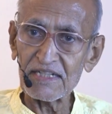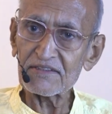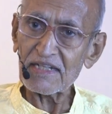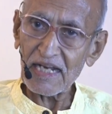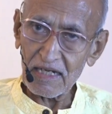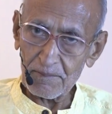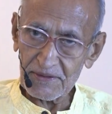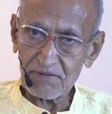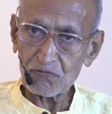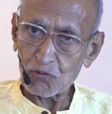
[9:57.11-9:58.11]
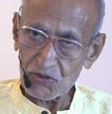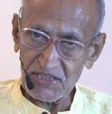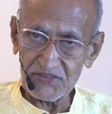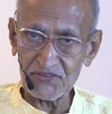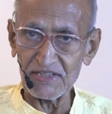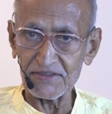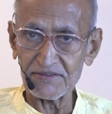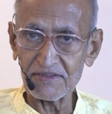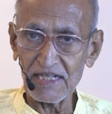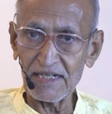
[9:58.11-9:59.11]
there is an element of goodness in
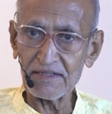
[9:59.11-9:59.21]
it,